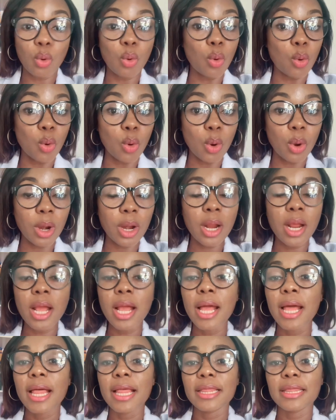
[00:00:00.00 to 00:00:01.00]
or
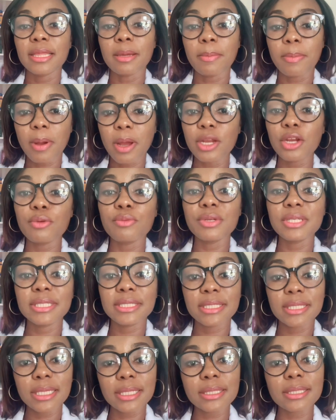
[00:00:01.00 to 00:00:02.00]
the body
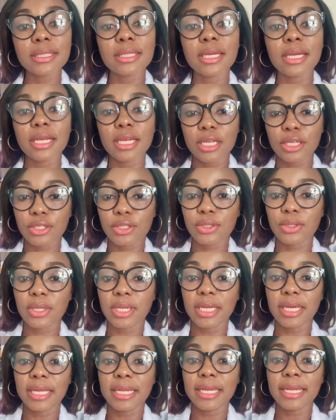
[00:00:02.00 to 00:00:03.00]
resists the
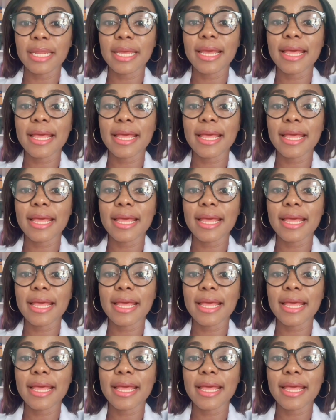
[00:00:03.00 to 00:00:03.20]
insulin